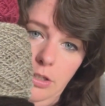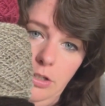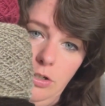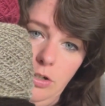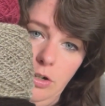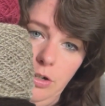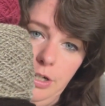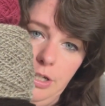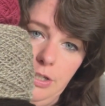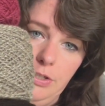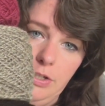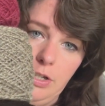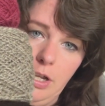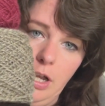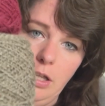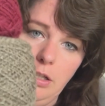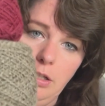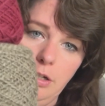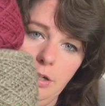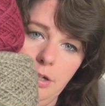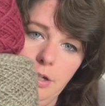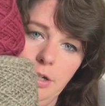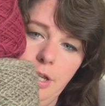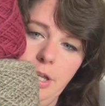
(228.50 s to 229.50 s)
darkest
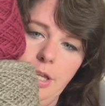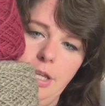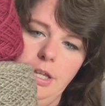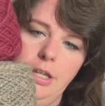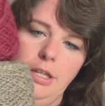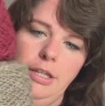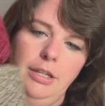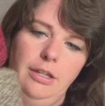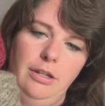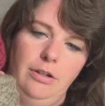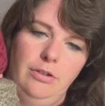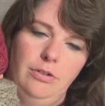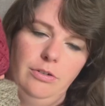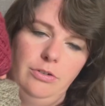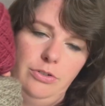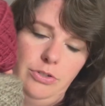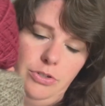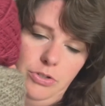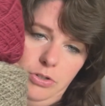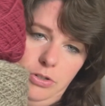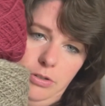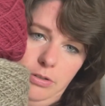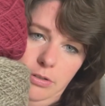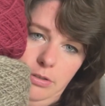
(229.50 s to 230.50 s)
color.
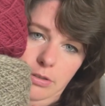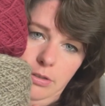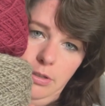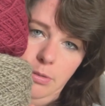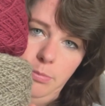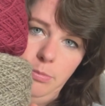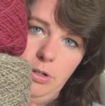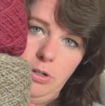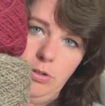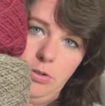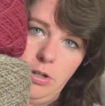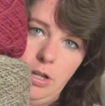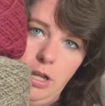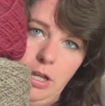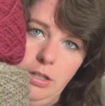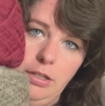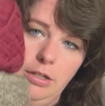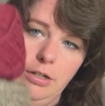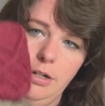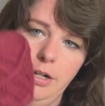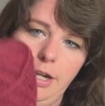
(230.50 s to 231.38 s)
Here's the middle color.